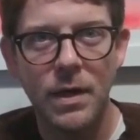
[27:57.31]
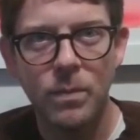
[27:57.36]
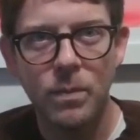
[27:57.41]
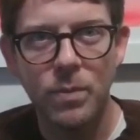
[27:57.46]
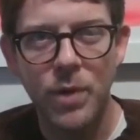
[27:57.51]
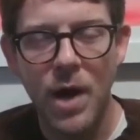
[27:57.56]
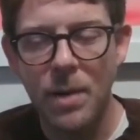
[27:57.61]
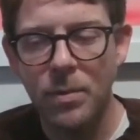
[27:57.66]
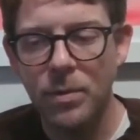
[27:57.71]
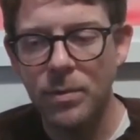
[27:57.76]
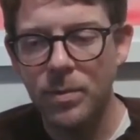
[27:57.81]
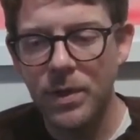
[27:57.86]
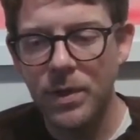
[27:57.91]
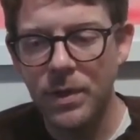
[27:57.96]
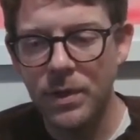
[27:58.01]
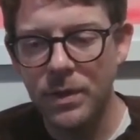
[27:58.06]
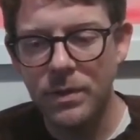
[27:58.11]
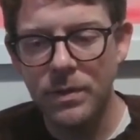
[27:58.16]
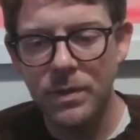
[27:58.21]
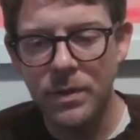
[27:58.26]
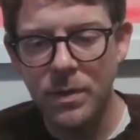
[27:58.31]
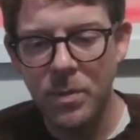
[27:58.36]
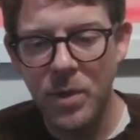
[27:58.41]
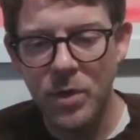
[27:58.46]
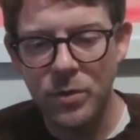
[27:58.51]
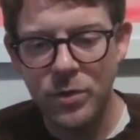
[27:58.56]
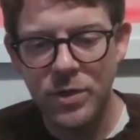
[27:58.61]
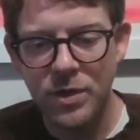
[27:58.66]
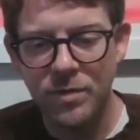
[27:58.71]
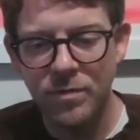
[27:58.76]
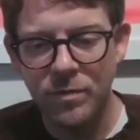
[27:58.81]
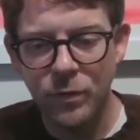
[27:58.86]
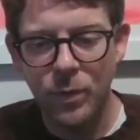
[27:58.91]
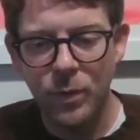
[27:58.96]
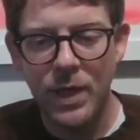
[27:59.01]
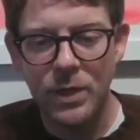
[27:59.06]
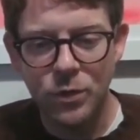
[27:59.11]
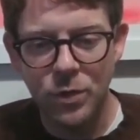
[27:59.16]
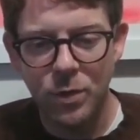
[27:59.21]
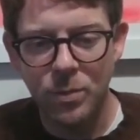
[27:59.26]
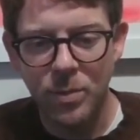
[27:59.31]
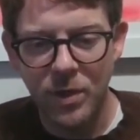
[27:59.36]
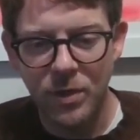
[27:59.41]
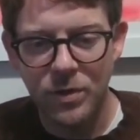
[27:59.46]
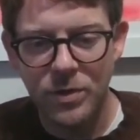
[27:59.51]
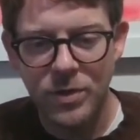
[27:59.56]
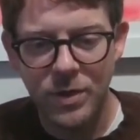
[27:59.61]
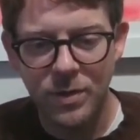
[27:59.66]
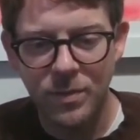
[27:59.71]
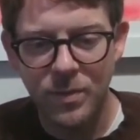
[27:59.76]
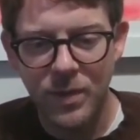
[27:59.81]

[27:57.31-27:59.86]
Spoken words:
Probably the most influential person